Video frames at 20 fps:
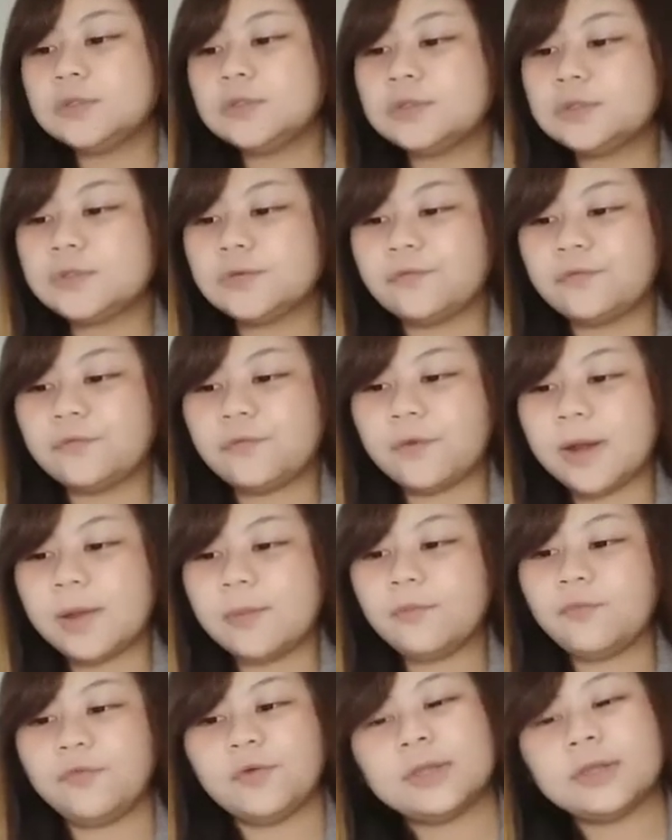to
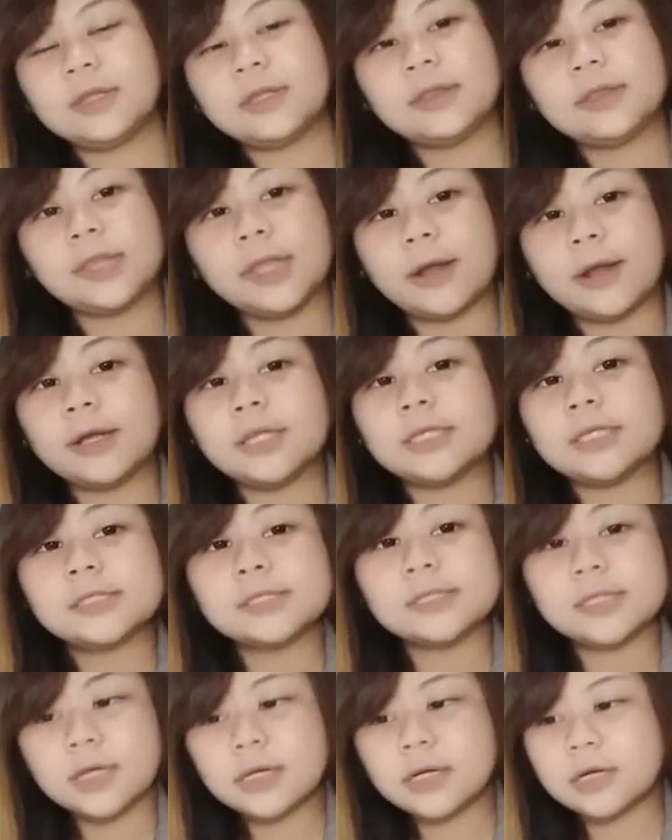frame within their
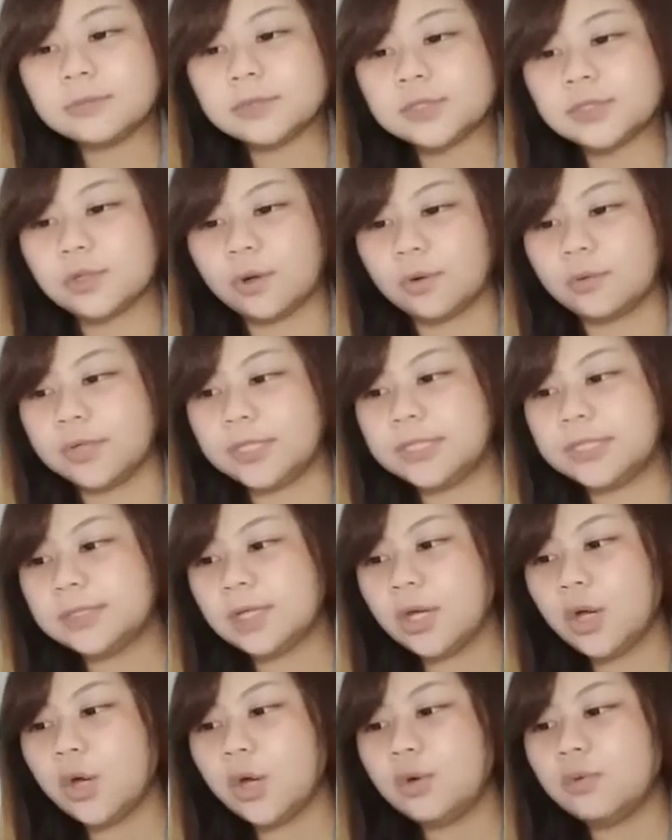Instagram stories,
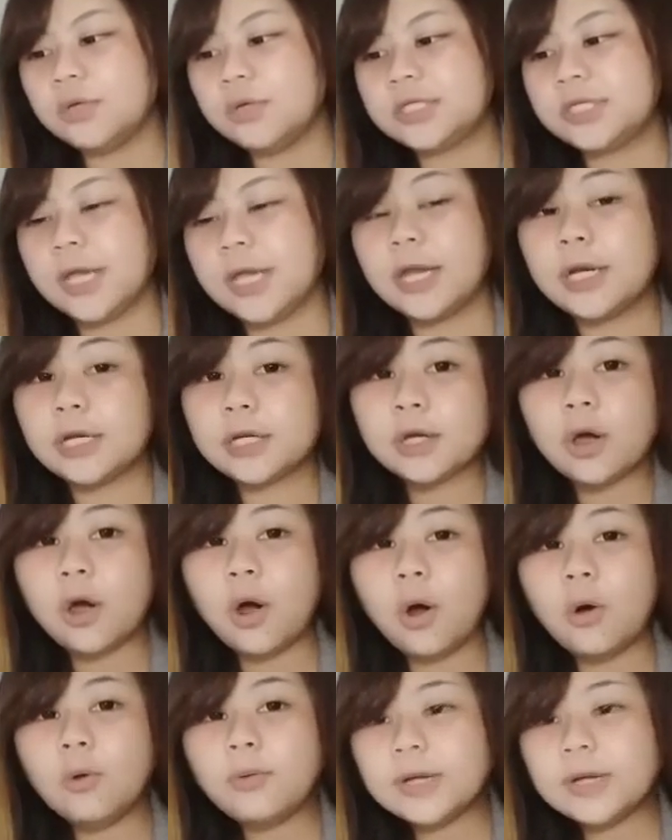which
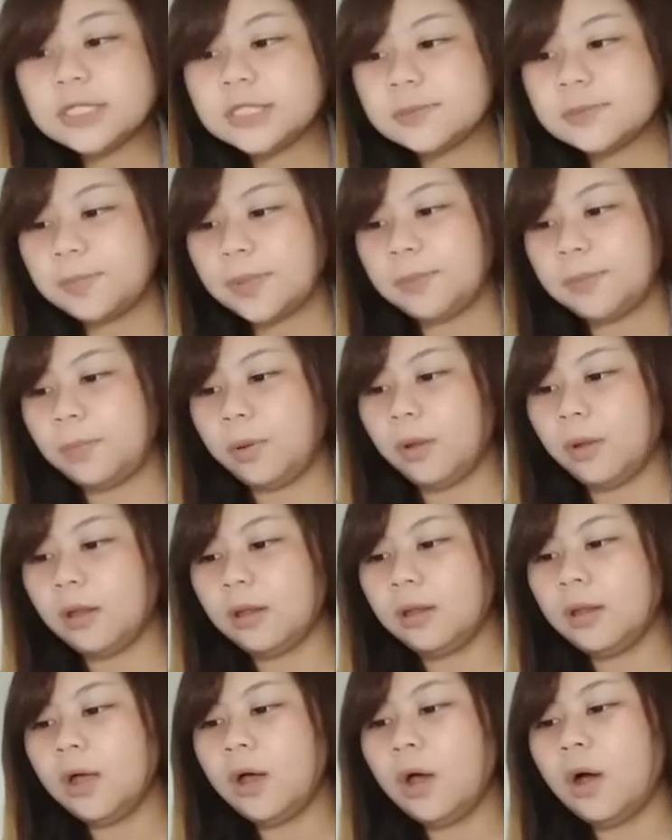encourage
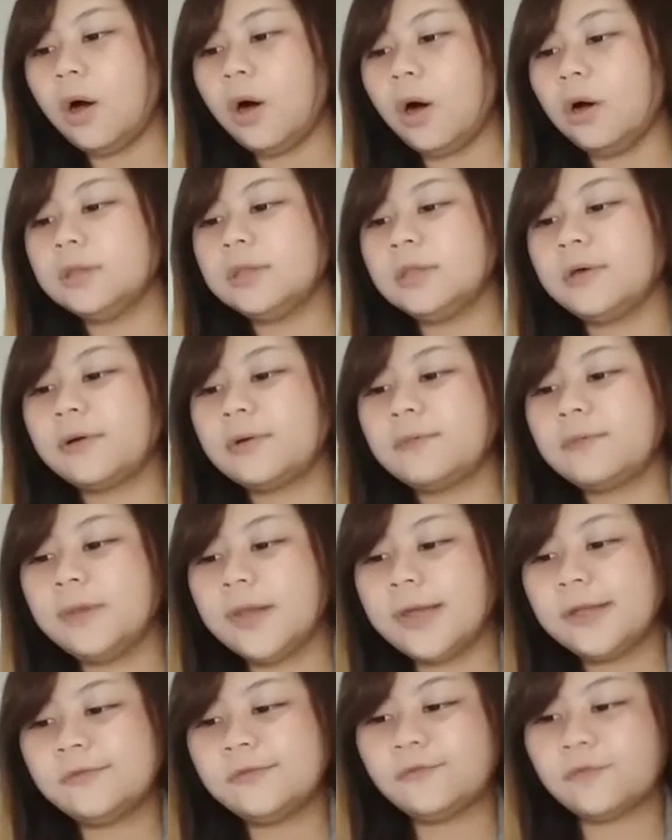people on the
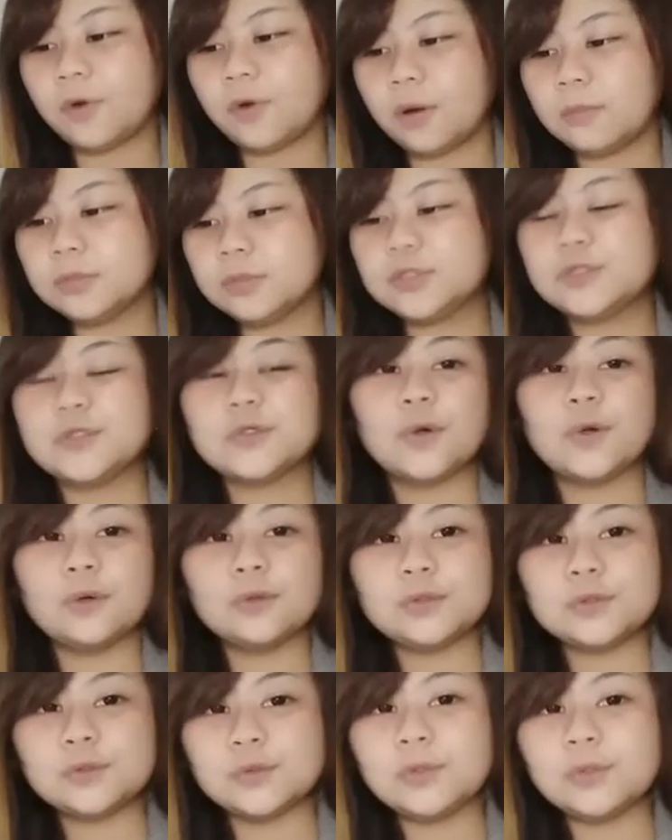platform to go
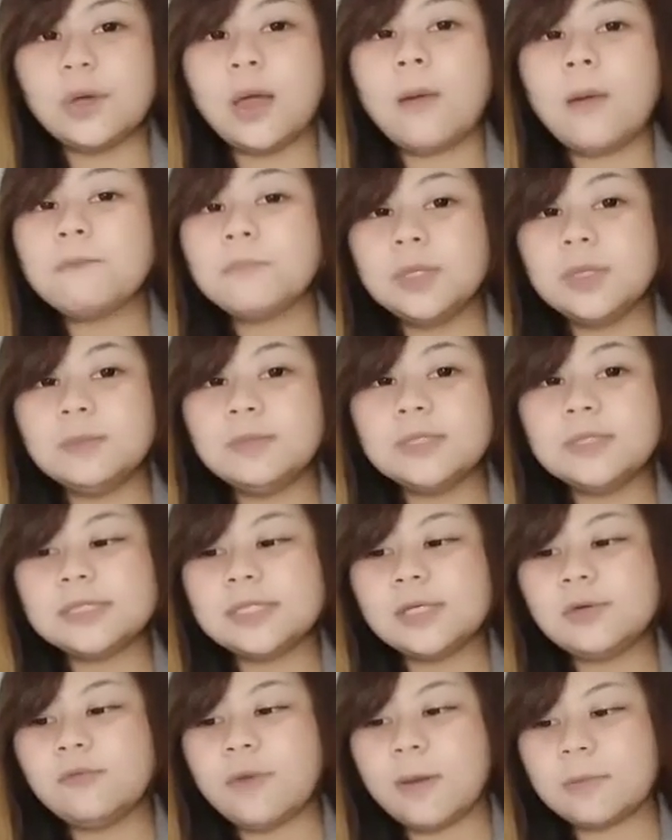to
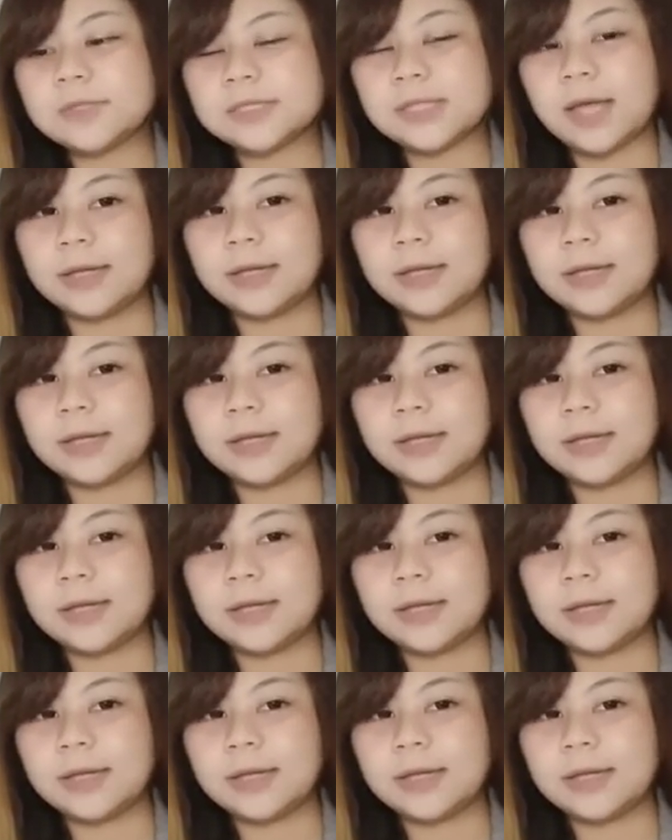BBC website.